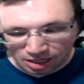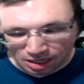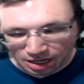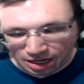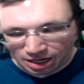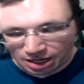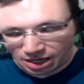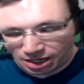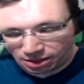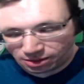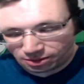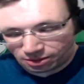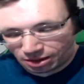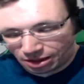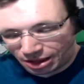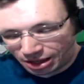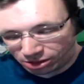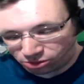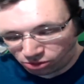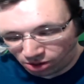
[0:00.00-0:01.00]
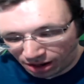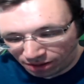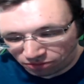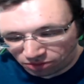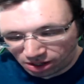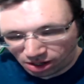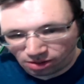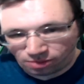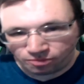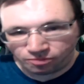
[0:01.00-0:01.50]
And I, I drive
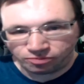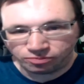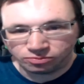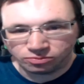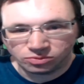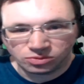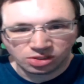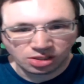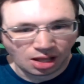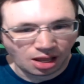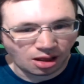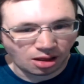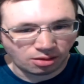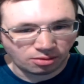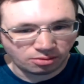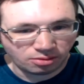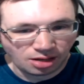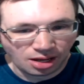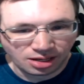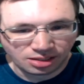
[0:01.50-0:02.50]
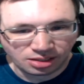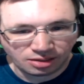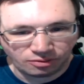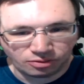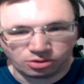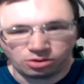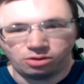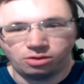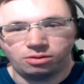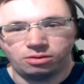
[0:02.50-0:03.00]
there. It's not, not
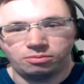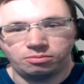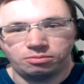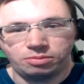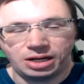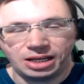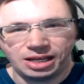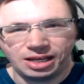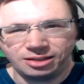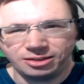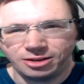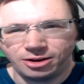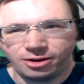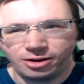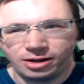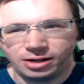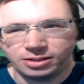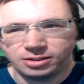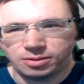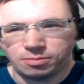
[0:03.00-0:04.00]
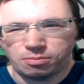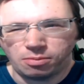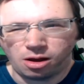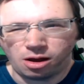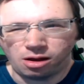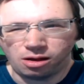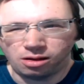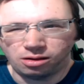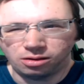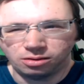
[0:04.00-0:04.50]
difficult, but I get there and it's a
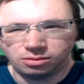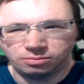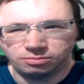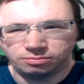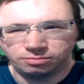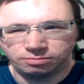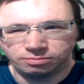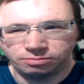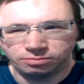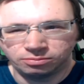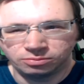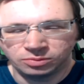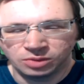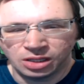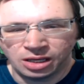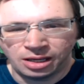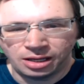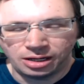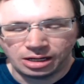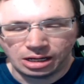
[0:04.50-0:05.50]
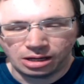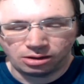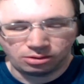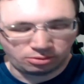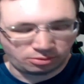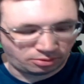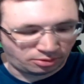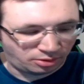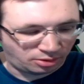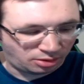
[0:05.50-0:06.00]
mall. Now,
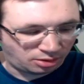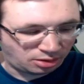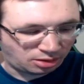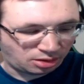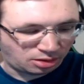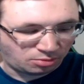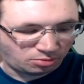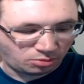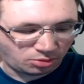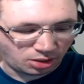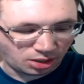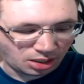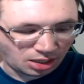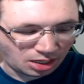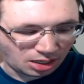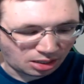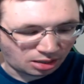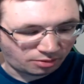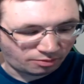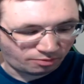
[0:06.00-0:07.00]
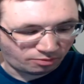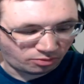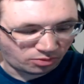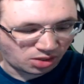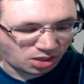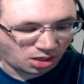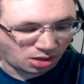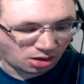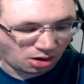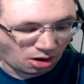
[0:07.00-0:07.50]
looking at
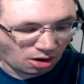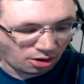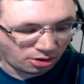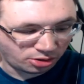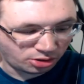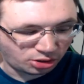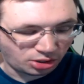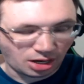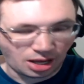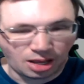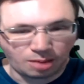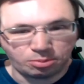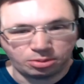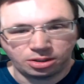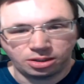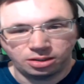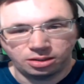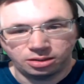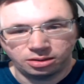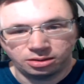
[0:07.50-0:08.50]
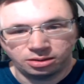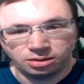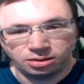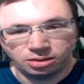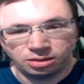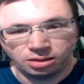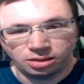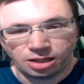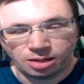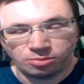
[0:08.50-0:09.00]
a card shop,
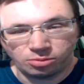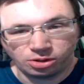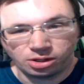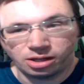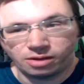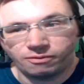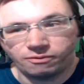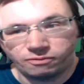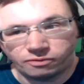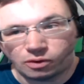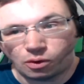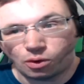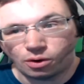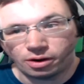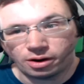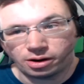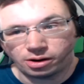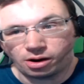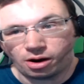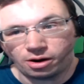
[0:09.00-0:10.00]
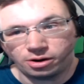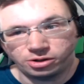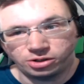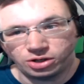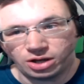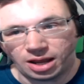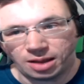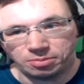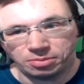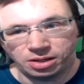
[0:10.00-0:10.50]
I'm looking for a card
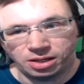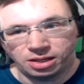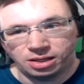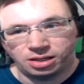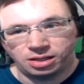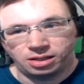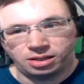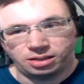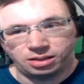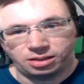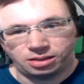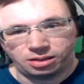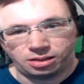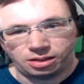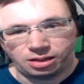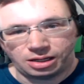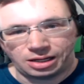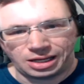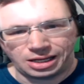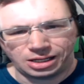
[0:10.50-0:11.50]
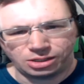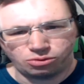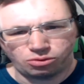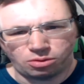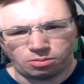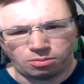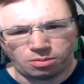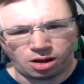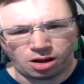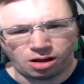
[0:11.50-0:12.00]
shop, and I get to a
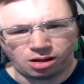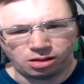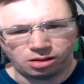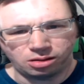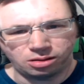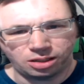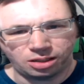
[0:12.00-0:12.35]
mall.